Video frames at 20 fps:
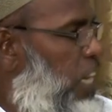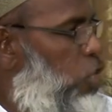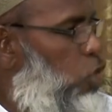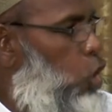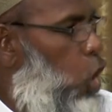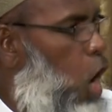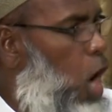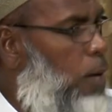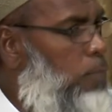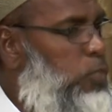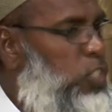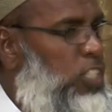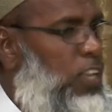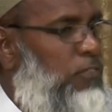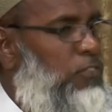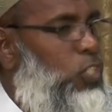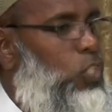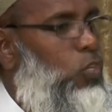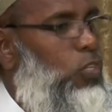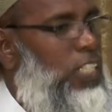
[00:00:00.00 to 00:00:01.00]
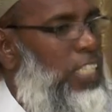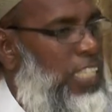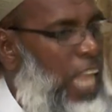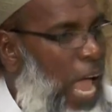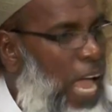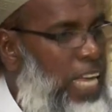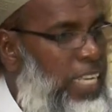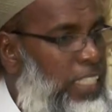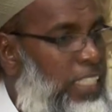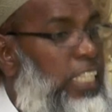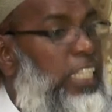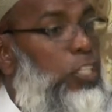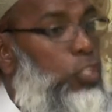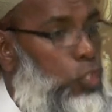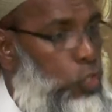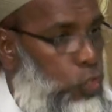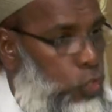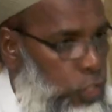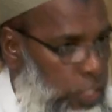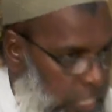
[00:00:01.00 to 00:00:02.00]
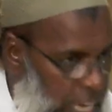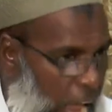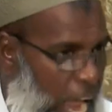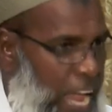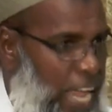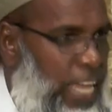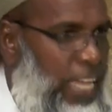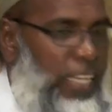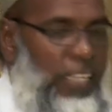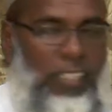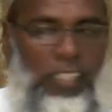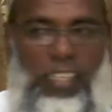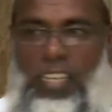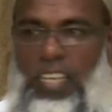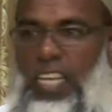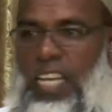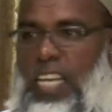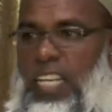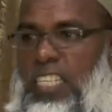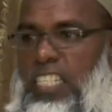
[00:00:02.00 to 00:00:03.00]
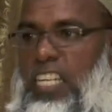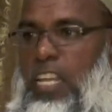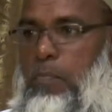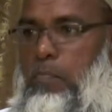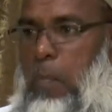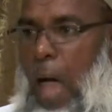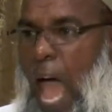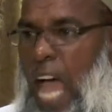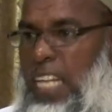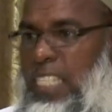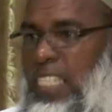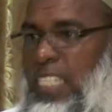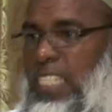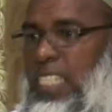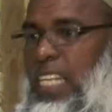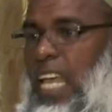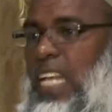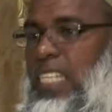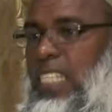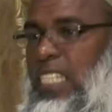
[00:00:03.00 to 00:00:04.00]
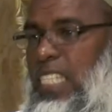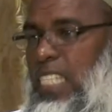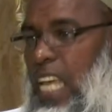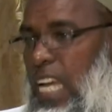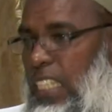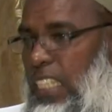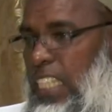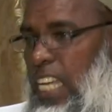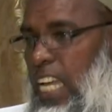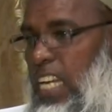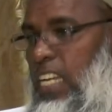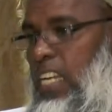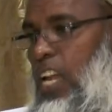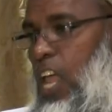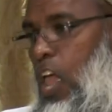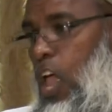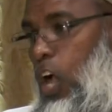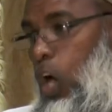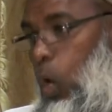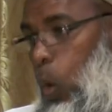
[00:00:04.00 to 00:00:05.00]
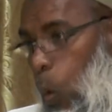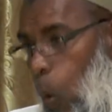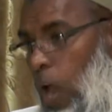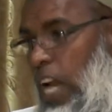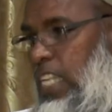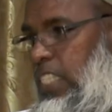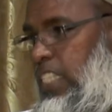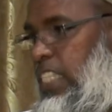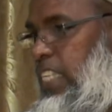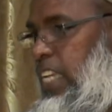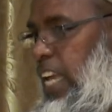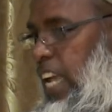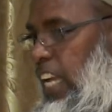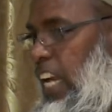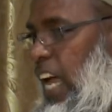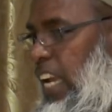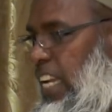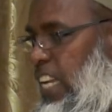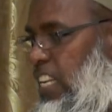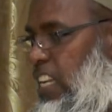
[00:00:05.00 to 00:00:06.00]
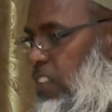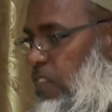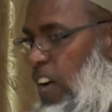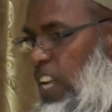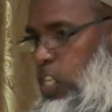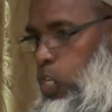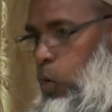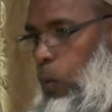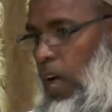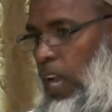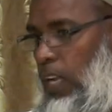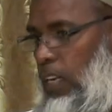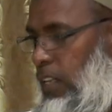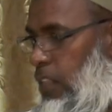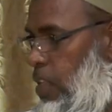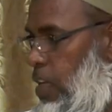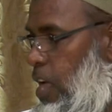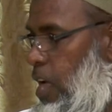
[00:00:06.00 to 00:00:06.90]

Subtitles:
norms of society today demands a certain quality in an individual.